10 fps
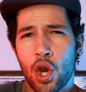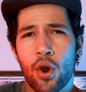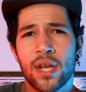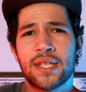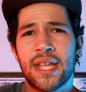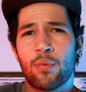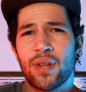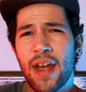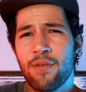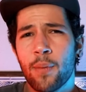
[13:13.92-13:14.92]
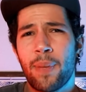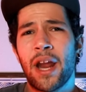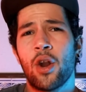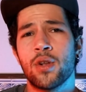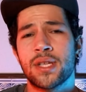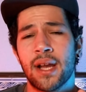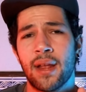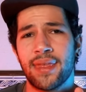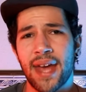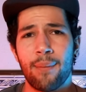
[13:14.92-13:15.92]
notice that with heavier payloads,
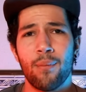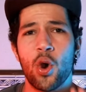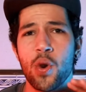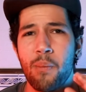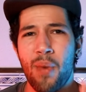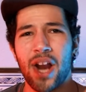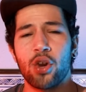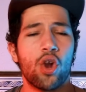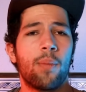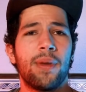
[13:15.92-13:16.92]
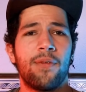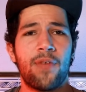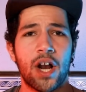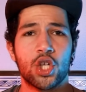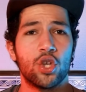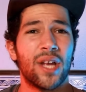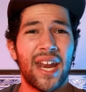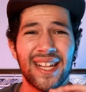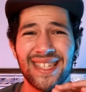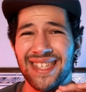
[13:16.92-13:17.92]
that mode might not be functional,
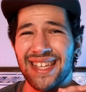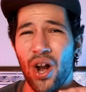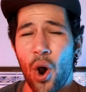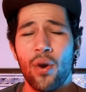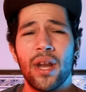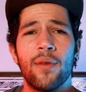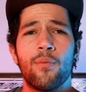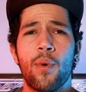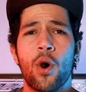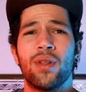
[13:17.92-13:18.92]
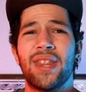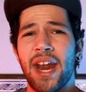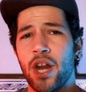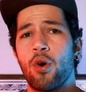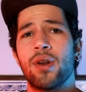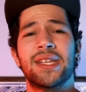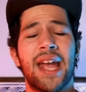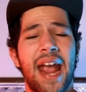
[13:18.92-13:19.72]
and it's the only mode that I noticed